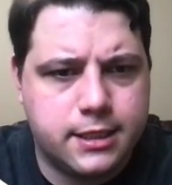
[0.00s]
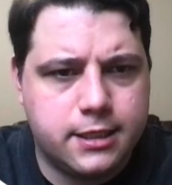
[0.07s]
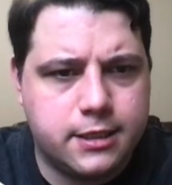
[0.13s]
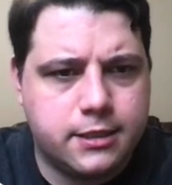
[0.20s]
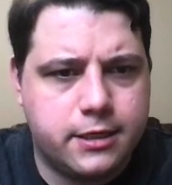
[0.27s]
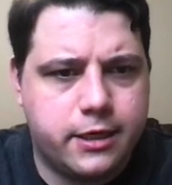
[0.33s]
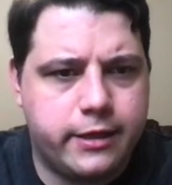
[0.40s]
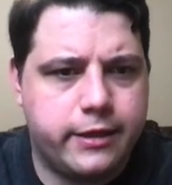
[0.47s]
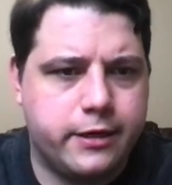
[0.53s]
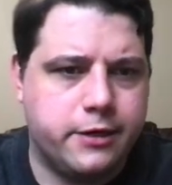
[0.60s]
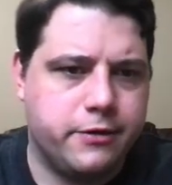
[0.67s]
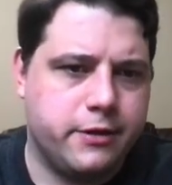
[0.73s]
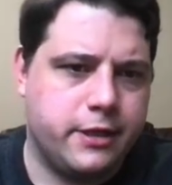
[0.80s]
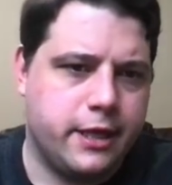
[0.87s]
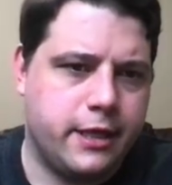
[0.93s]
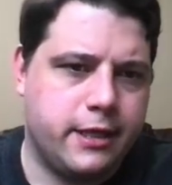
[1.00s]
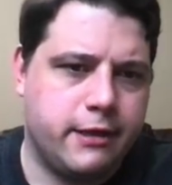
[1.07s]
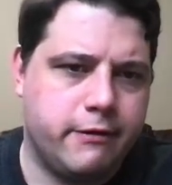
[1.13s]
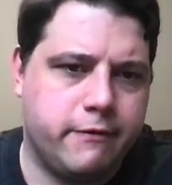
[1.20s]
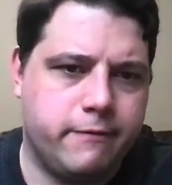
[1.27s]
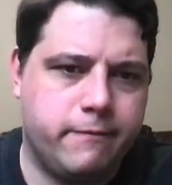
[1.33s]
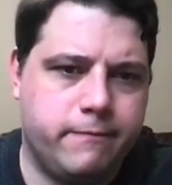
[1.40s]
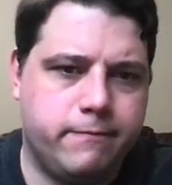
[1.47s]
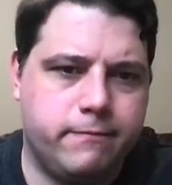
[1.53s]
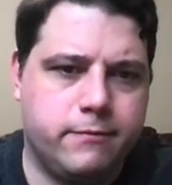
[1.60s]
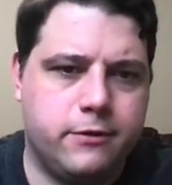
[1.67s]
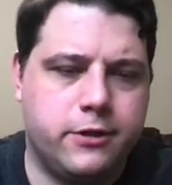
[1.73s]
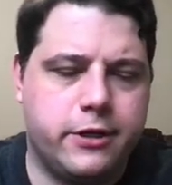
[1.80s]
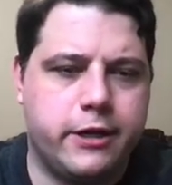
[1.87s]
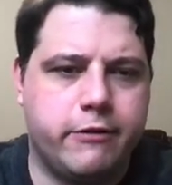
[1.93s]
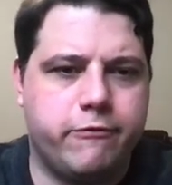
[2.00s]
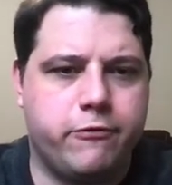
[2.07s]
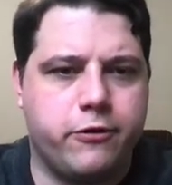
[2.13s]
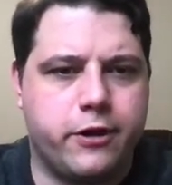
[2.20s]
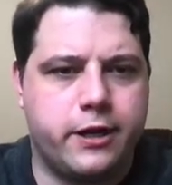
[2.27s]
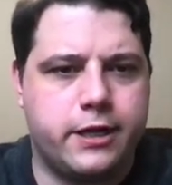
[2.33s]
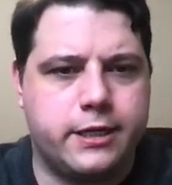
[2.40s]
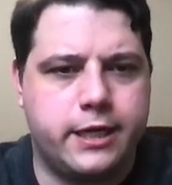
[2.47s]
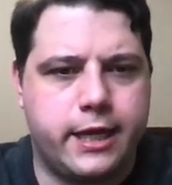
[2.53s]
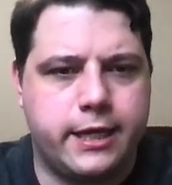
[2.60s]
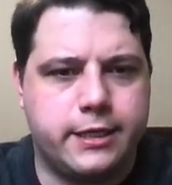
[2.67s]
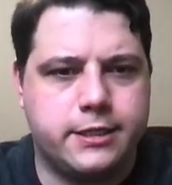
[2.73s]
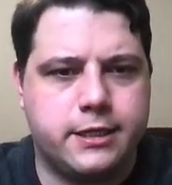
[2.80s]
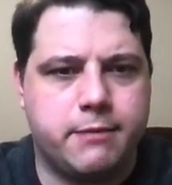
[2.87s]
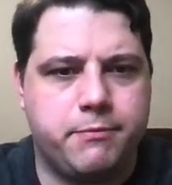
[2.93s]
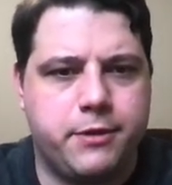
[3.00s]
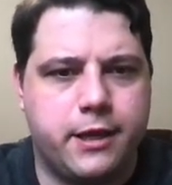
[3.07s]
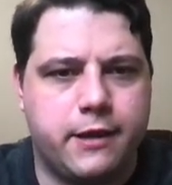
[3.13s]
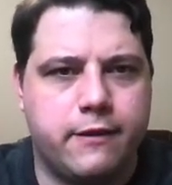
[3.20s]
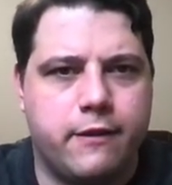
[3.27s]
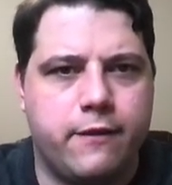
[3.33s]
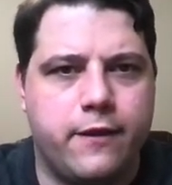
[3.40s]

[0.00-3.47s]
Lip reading: So how are they doing that? They're looking for contain something, and then